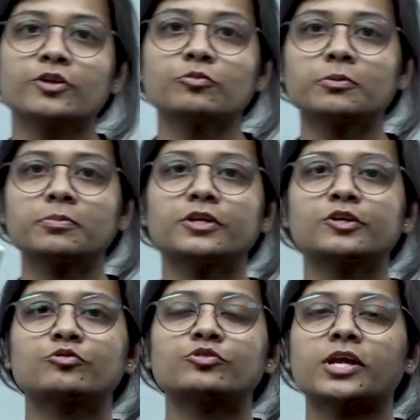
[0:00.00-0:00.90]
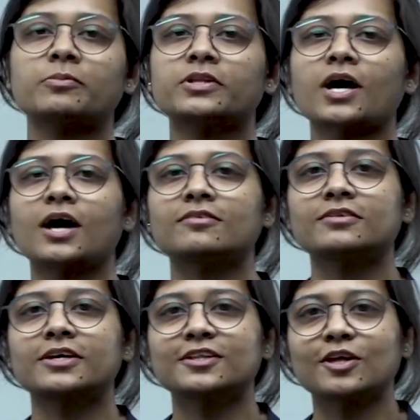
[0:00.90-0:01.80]
and you people need to tell me the
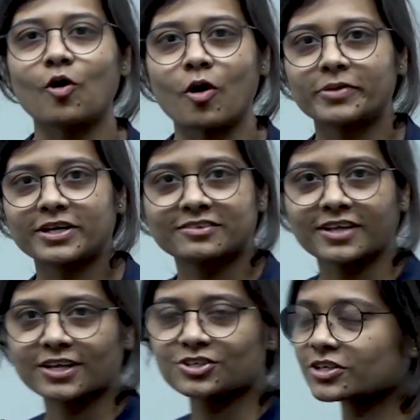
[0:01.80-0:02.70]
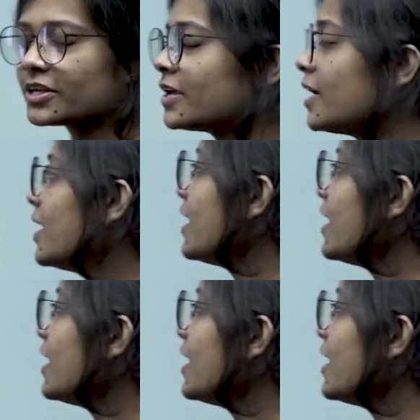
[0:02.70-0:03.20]
answer in the comment section.